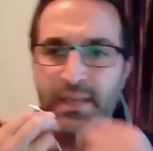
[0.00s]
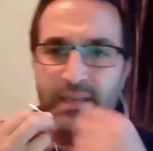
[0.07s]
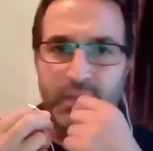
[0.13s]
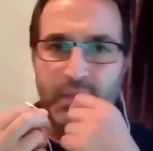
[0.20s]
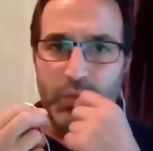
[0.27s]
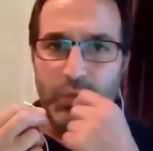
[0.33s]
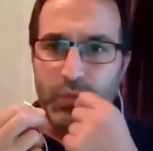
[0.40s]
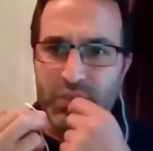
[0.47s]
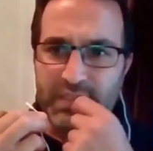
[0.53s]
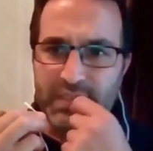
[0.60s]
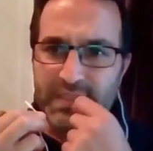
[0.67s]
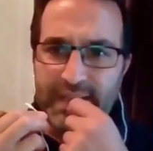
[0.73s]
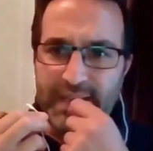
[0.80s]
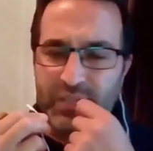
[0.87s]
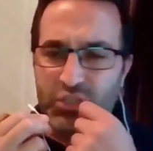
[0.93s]
Can you
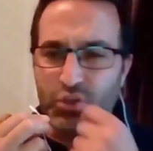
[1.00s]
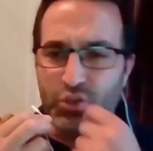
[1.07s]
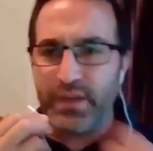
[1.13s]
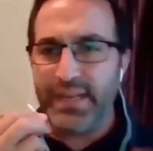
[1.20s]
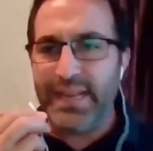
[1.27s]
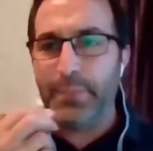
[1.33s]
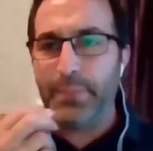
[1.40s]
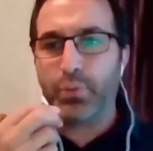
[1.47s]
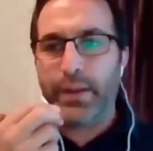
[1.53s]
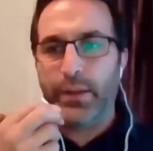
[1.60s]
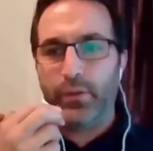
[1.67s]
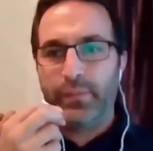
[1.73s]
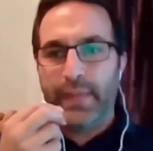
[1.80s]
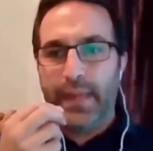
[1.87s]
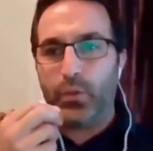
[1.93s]
just uh, try and elaborate
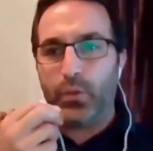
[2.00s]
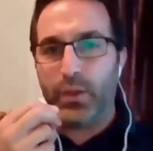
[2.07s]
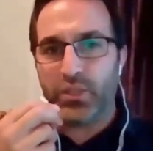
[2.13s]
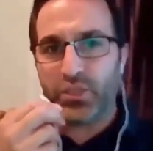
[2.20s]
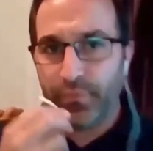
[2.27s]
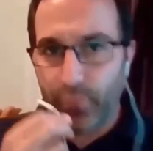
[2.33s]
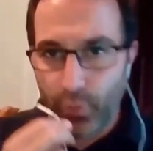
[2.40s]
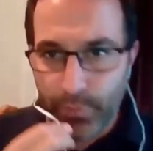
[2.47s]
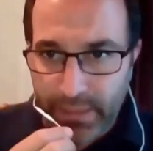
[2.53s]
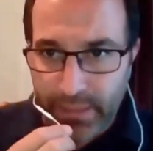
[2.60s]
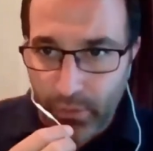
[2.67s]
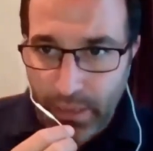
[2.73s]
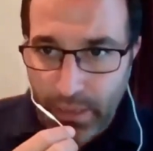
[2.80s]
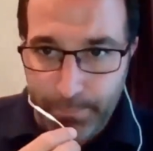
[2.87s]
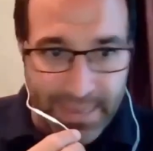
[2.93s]
on that question for me and
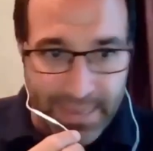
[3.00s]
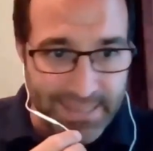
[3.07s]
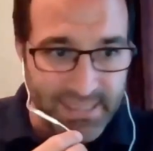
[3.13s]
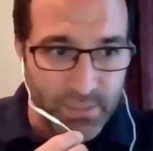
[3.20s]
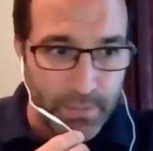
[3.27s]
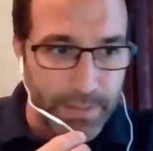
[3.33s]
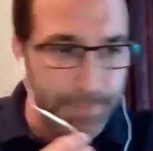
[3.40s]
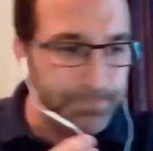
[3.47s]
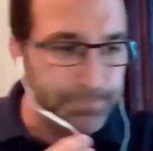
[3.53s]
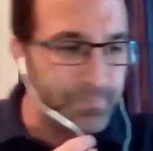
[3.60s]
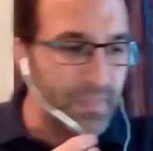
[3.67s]
I'll come back to it?